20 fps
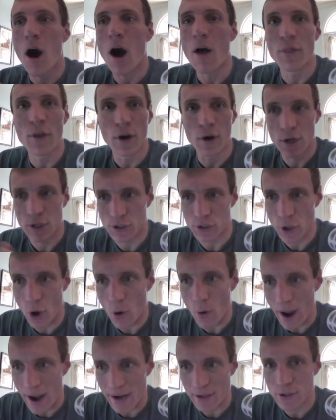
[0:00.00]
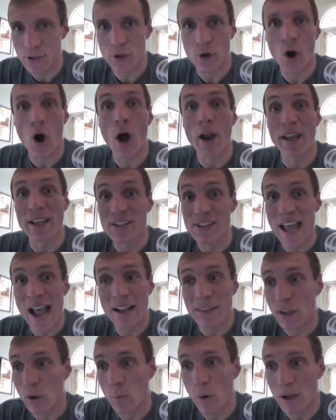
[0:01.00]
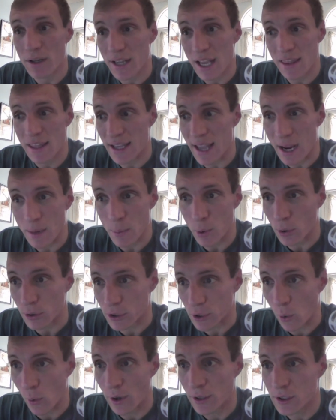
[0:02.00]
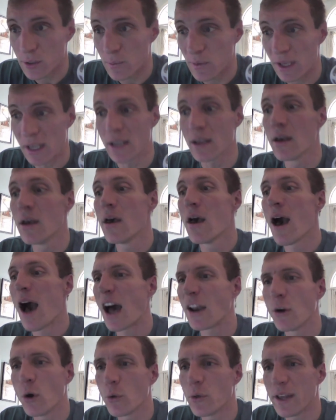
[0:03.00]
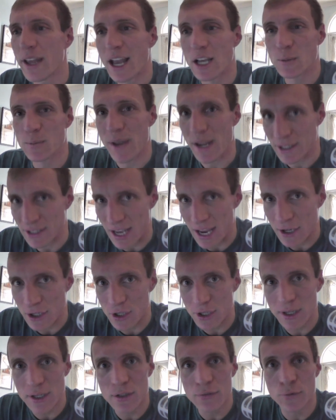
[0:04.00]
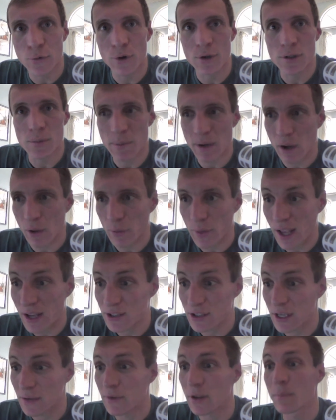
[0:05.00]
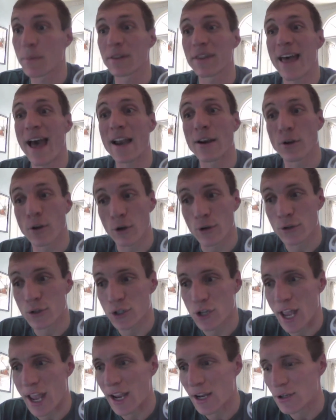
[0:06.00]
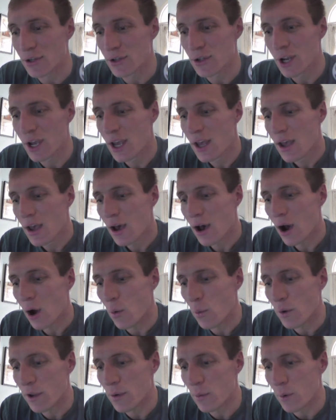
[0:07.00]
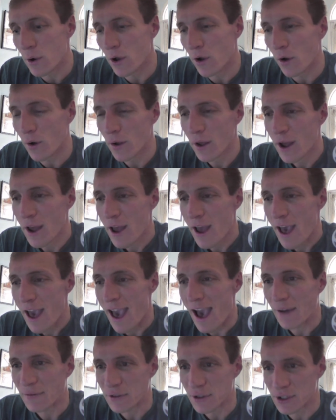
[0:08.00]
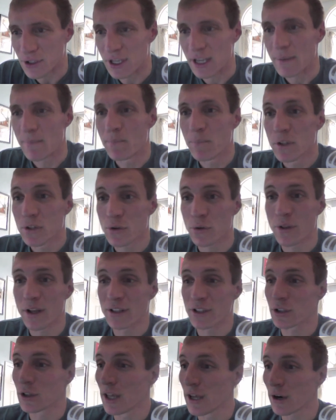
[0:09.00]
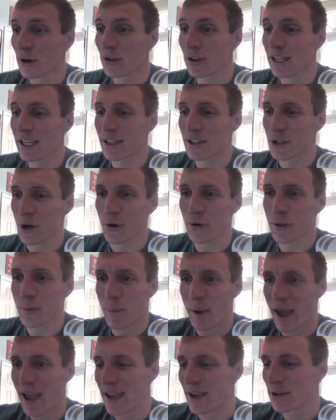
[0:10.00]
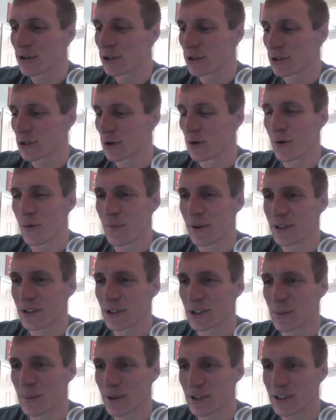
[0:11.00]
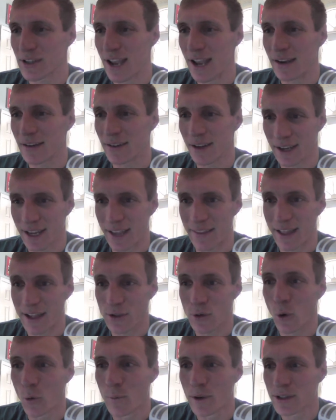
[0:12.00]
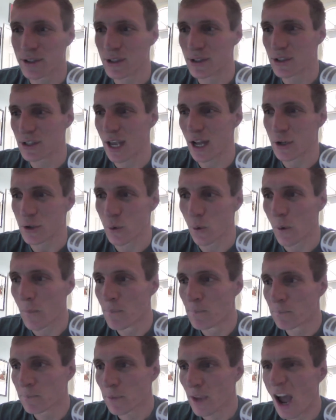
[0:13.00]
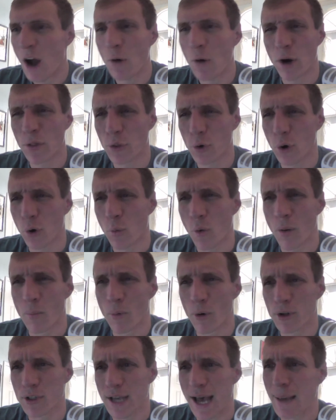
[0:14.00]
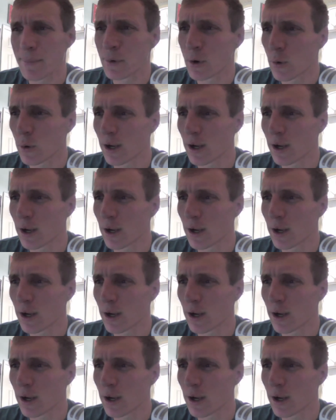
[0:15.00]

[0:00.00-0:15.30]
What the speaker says: there is no answer on exactly what day the Egg Bowl is going to be. I know the expectation is for it to be on Thanksgiving, but that could change. We will have to see. So that's literally turn the page to Mississippi State. Again, that's Ole Miss's schedule. I'll run through it one more time